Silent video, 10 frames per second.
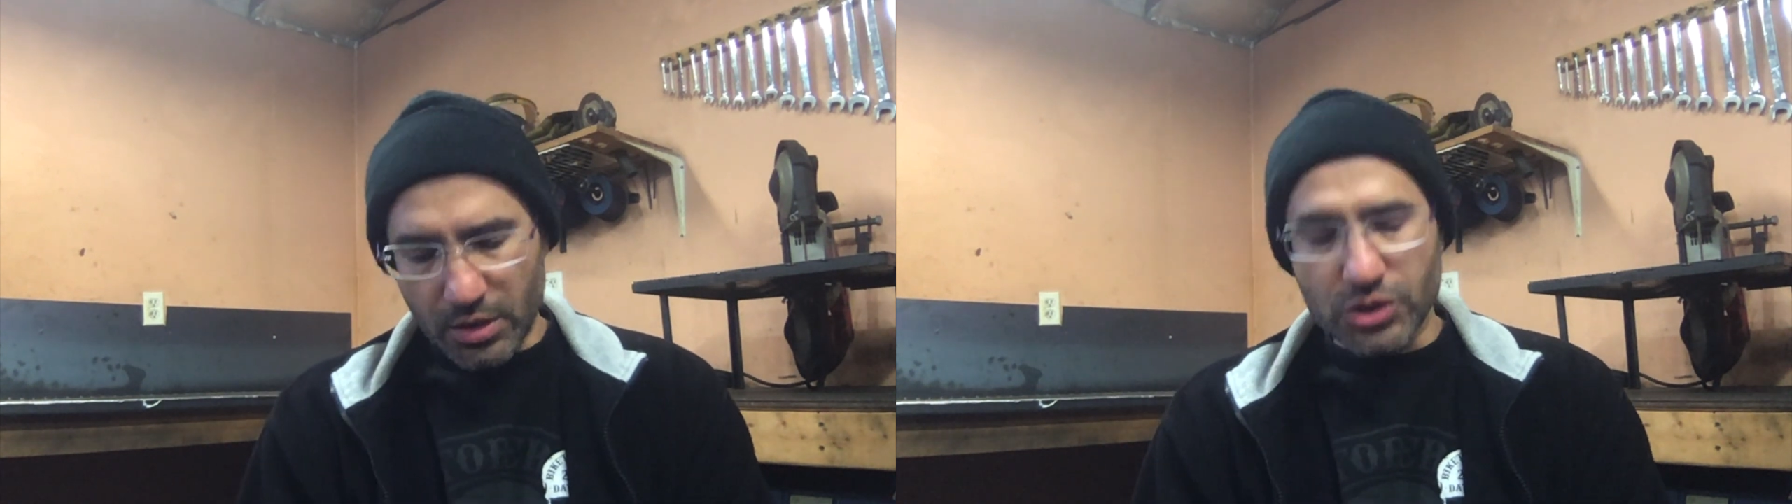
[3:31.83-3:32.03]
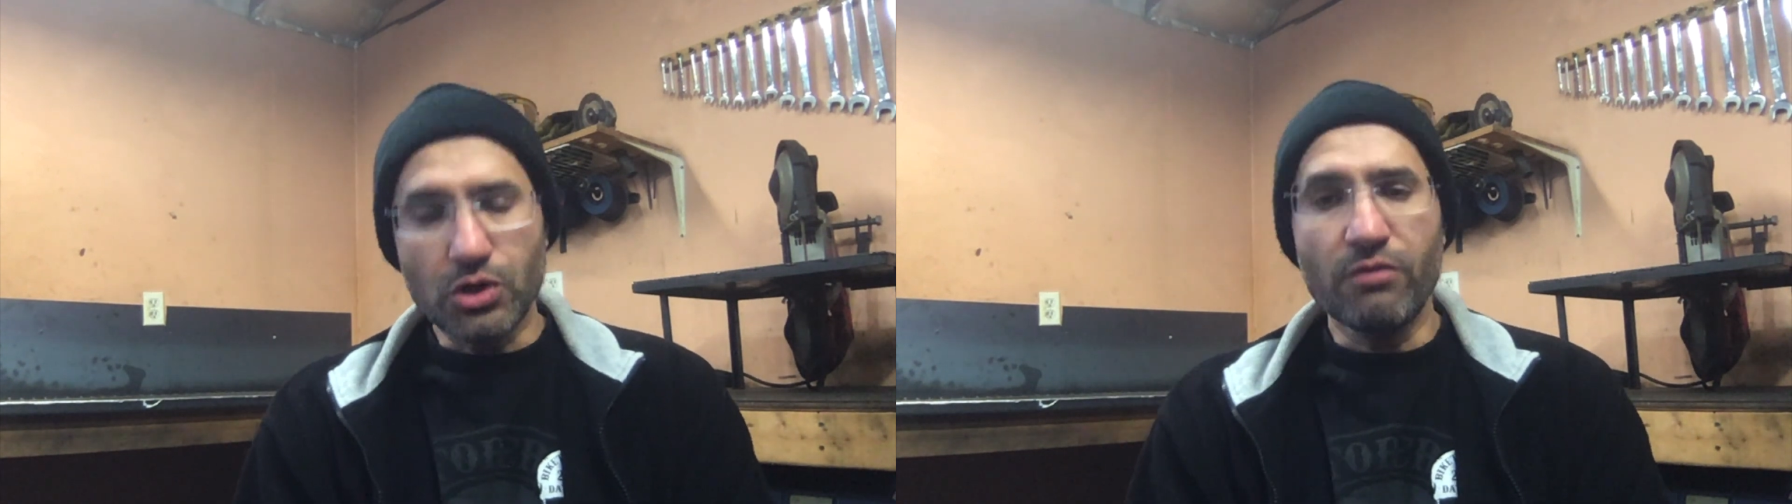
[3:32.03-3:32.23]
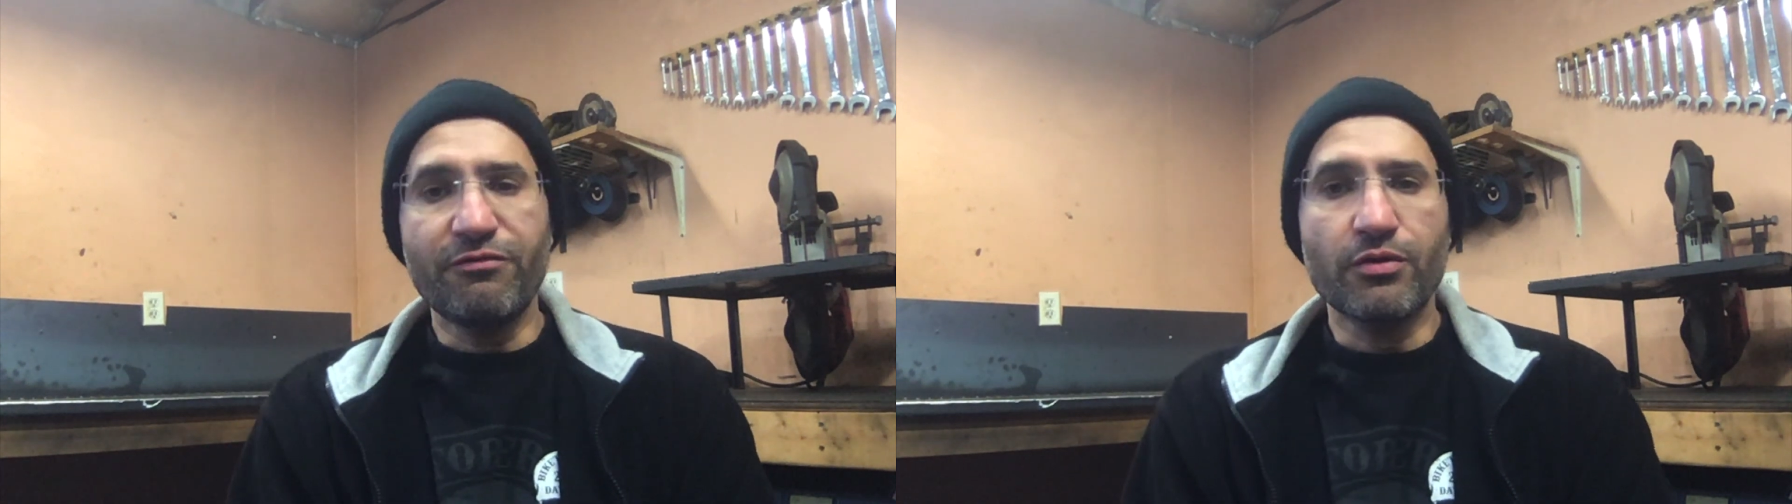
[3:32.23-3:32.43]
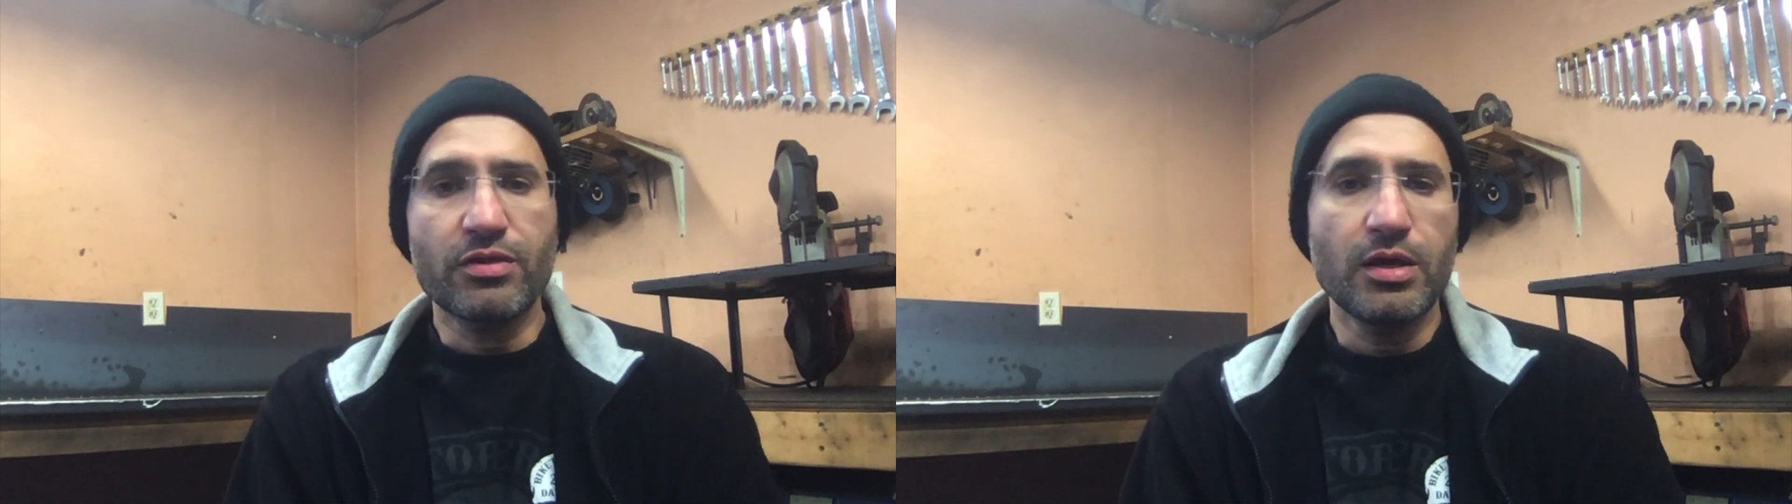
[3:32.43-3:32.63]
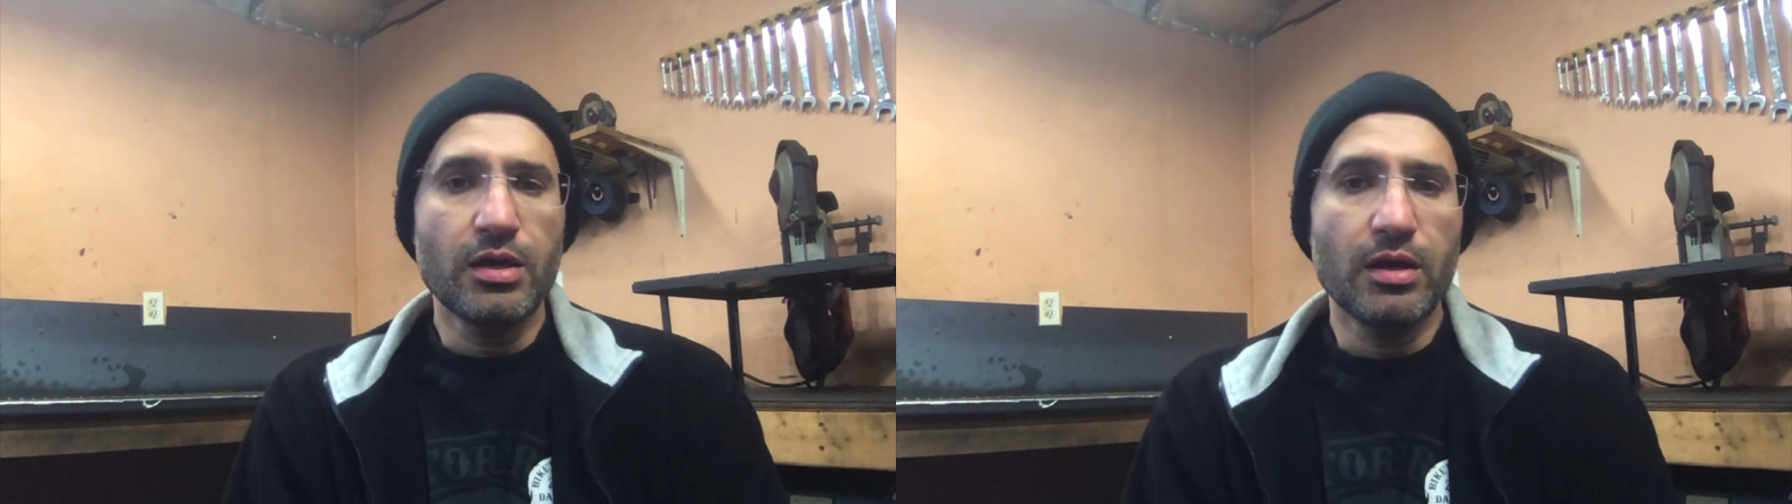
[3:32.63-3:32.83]
So for
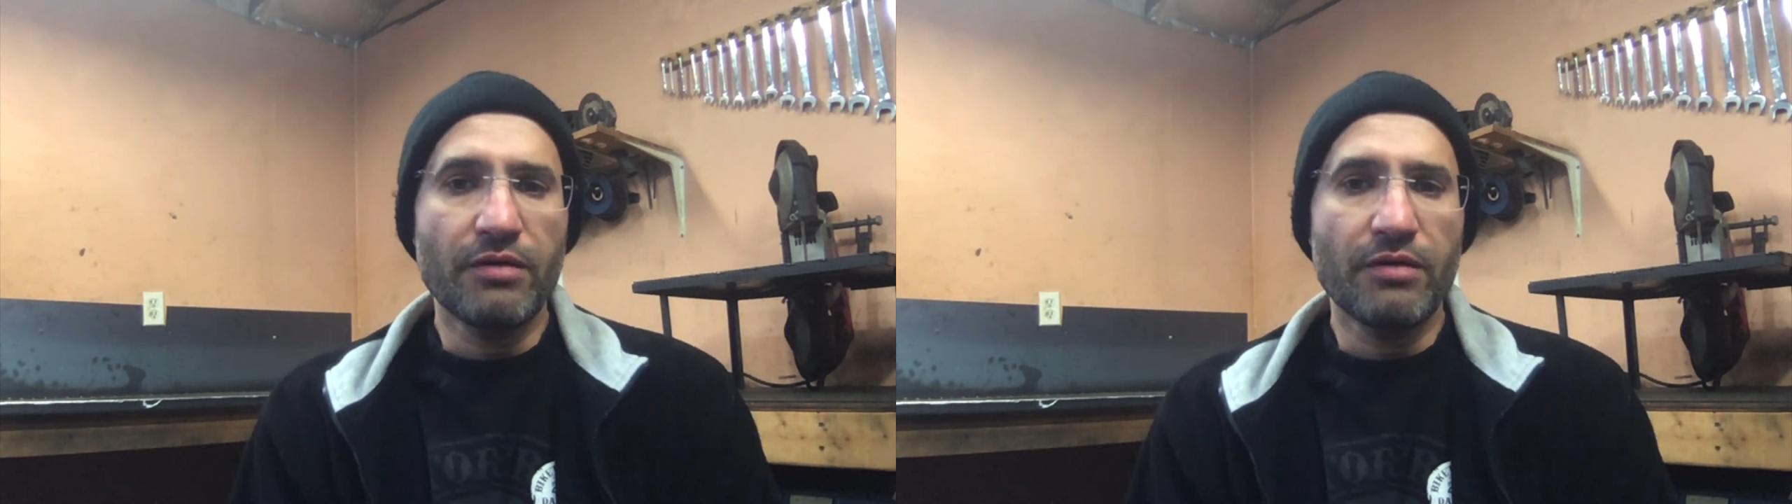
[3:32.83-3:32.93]
the